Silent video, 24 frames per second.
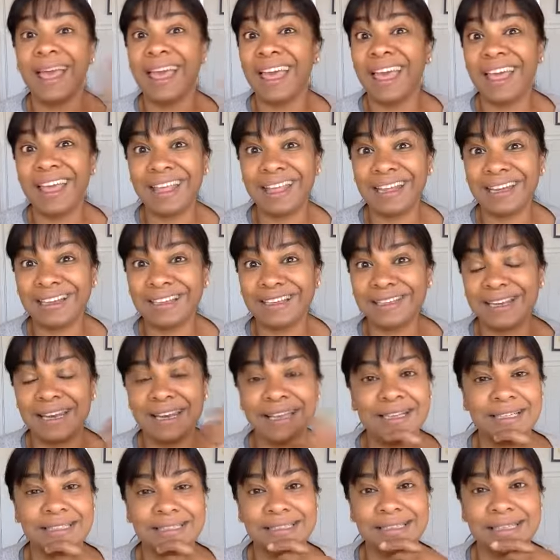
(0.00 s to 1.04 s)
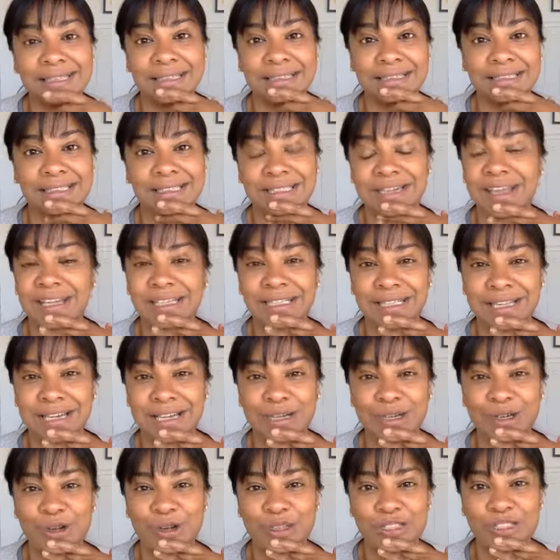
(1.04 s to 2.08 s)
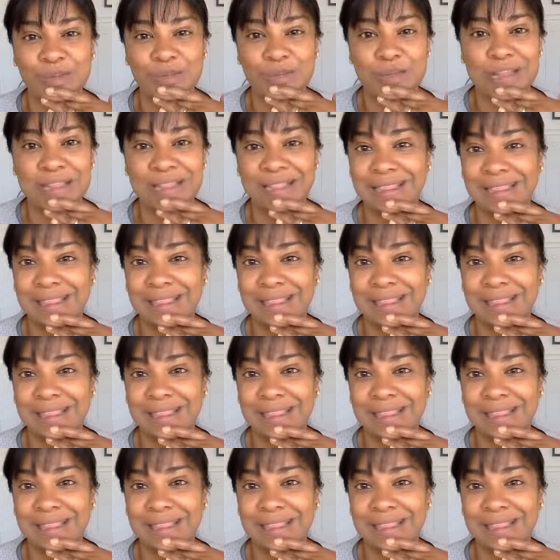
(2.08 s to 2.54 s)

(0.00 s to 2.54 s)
And like I said, it's $99 a month.